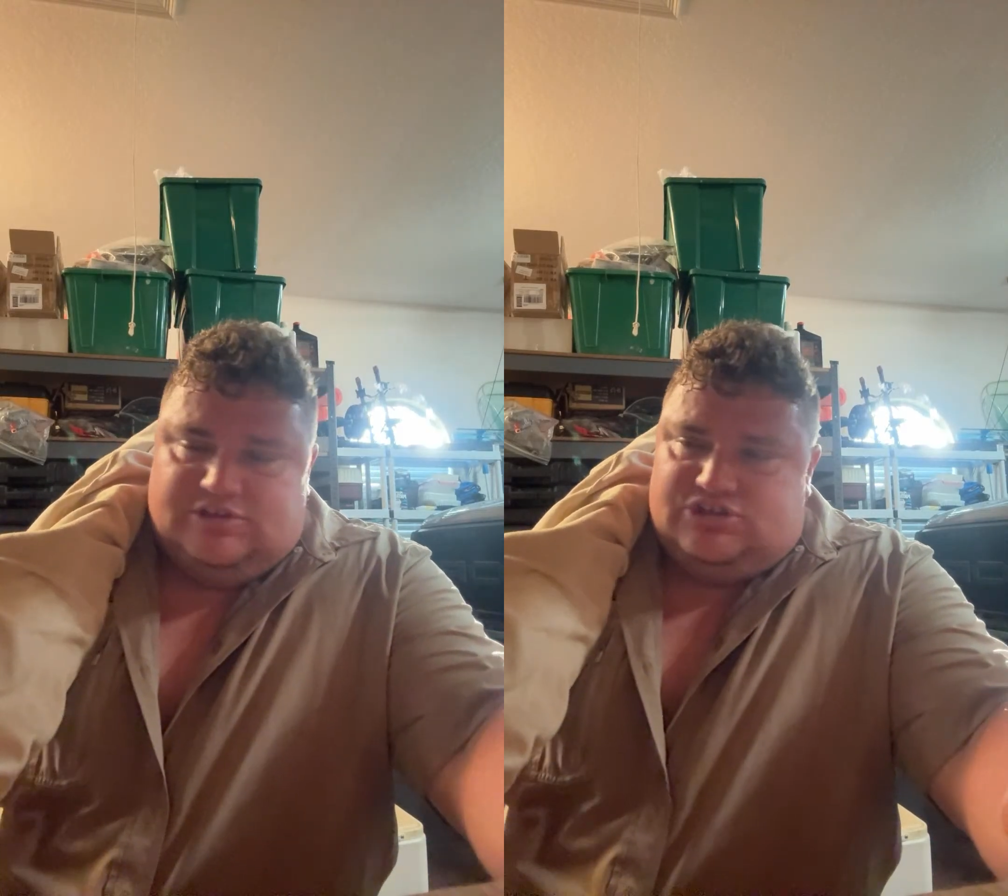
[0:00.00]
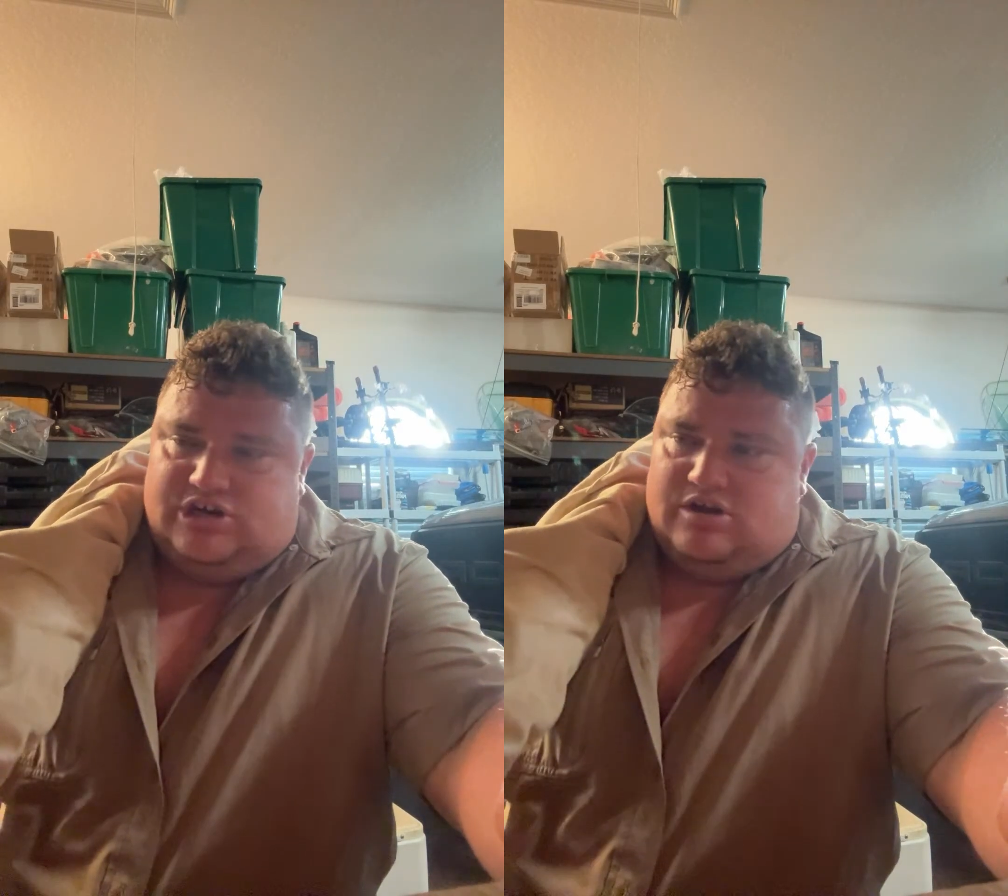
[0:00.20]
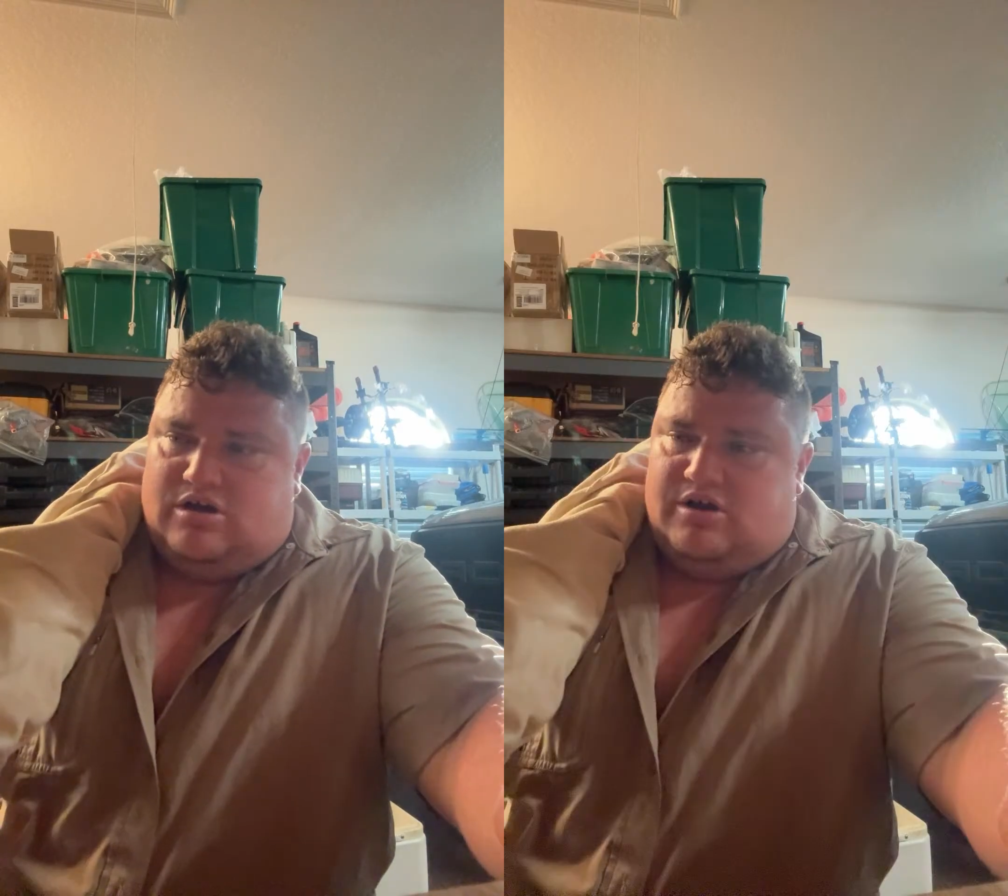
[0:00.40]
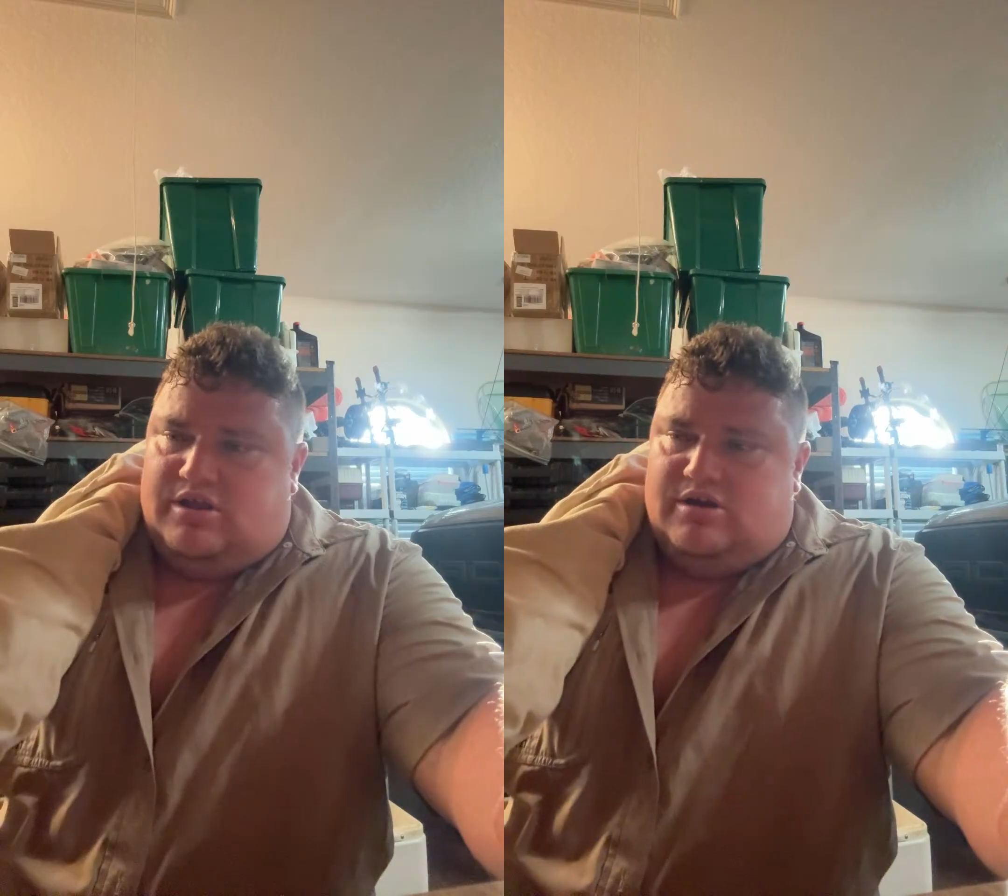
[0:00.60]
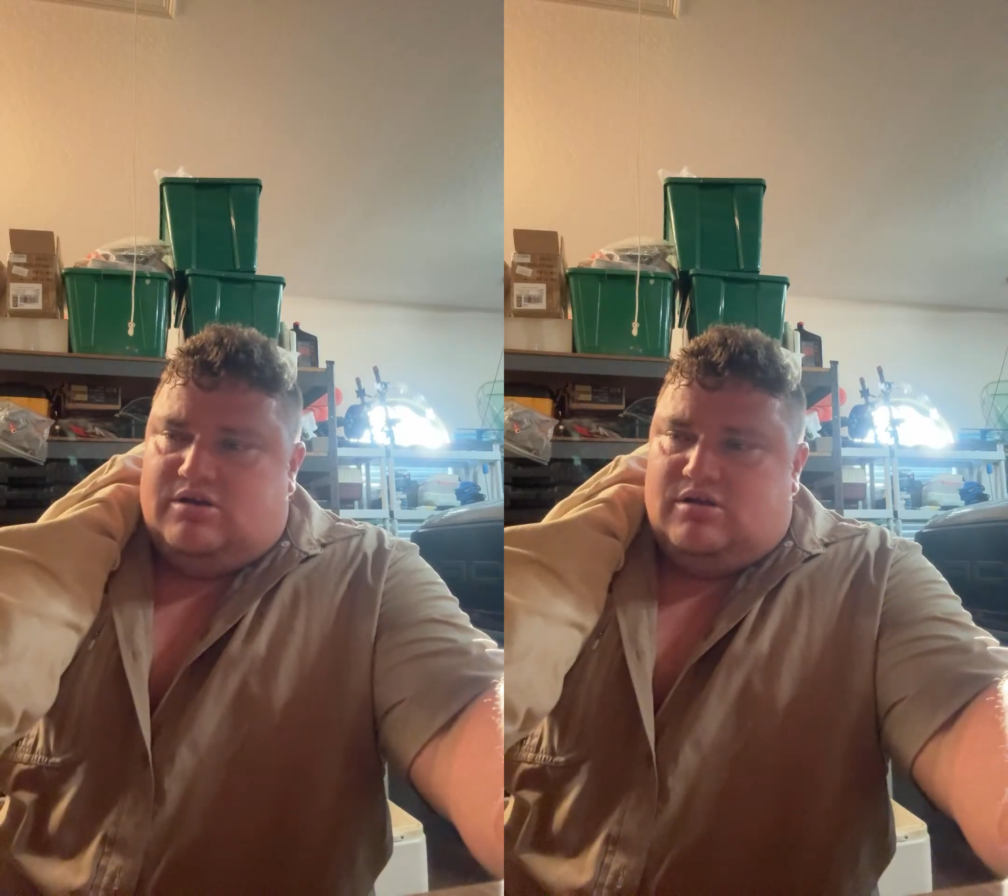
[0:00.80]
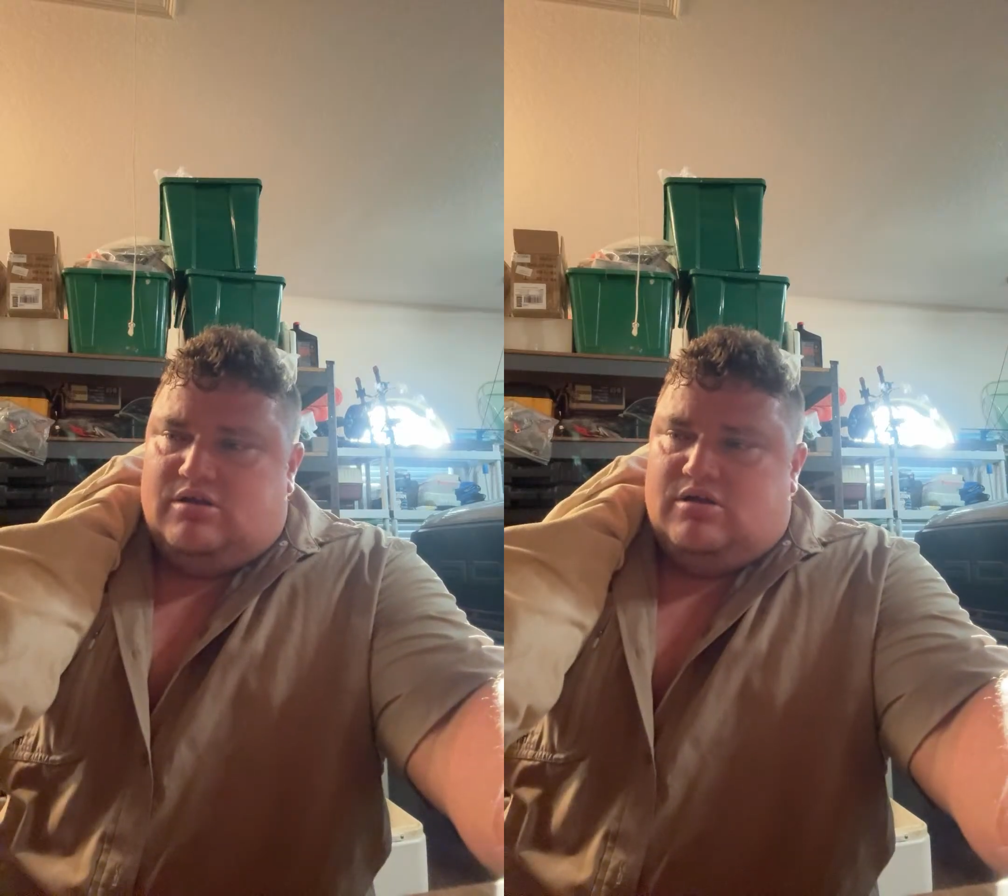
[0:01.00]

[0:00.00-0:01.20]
check on in.